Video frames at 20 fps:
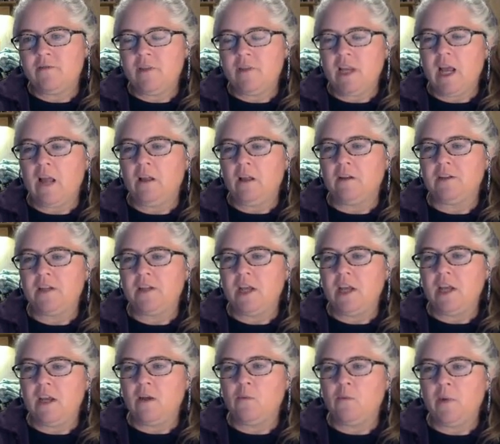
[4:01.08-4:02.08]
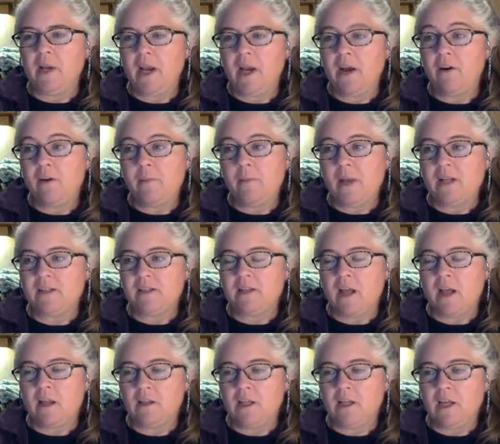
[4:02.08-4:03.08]
of the Galaxy, When Harry Met
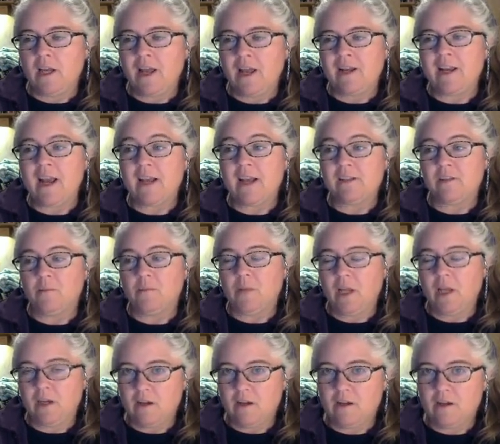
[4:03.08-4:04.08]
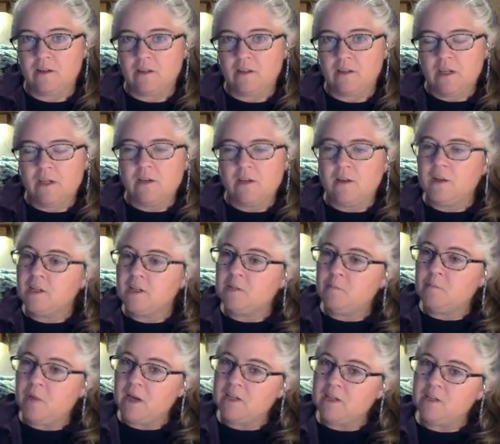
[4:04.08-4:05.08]
Sally, and Casablanca? It's
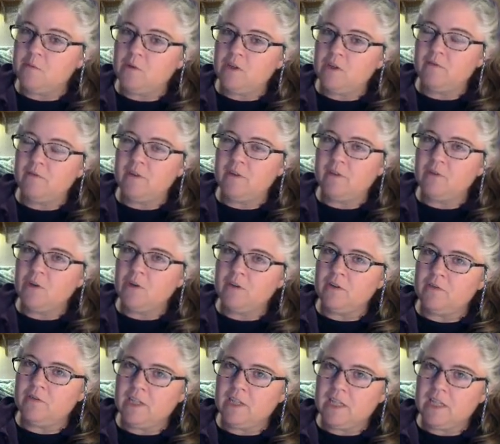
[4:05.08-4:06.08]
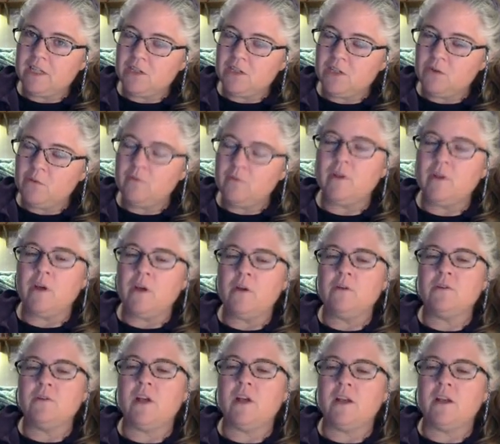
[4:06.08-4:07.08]
possible you've never heard of at least two of
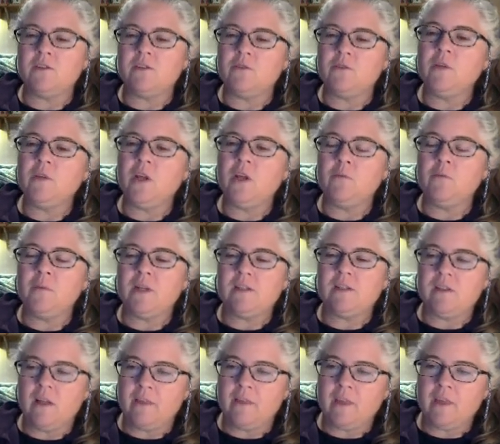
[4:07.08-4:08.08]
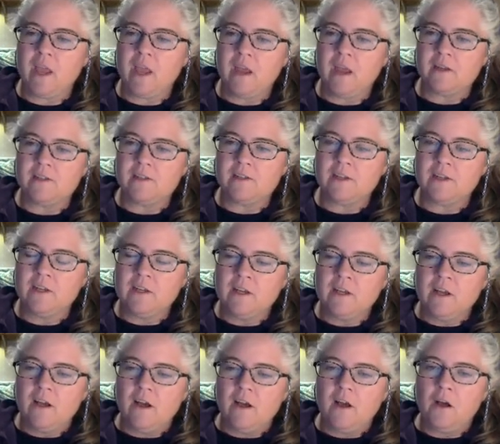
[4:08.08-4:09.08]
those. I certainly hope that's not the case,
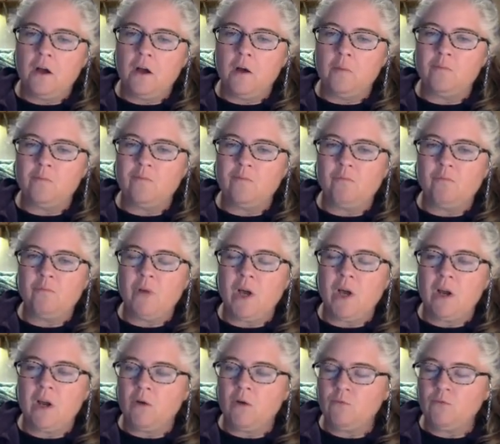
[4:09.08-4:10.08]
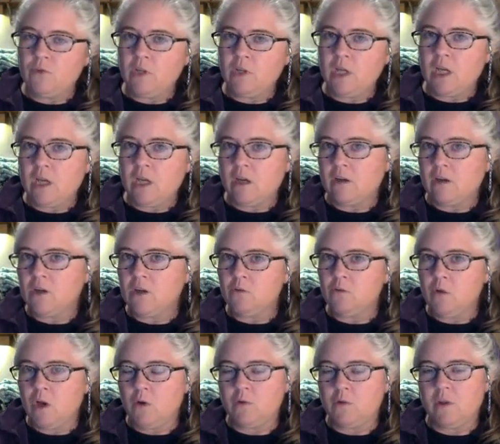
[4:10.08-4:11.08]
but hopefully you
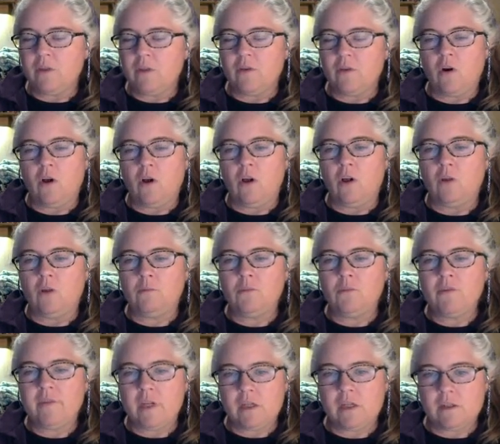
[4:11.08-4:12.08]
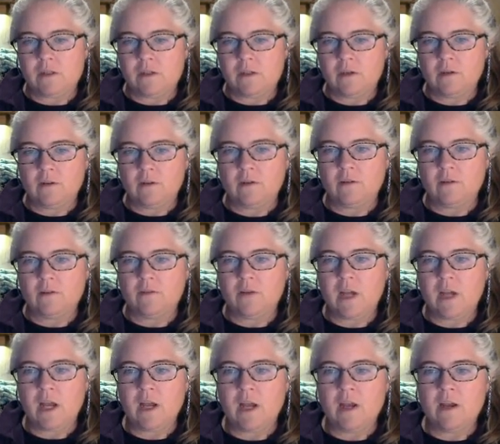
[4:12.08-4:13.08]
know that they're all movies.
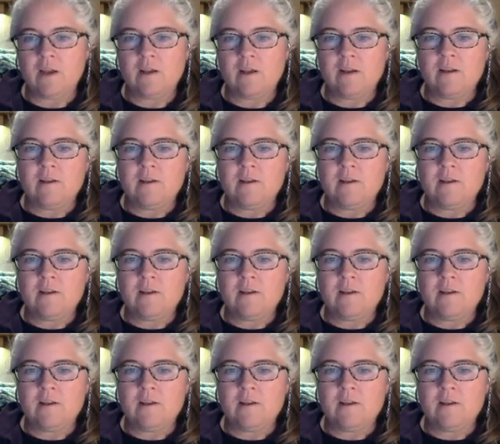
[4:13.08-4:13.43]
Okay.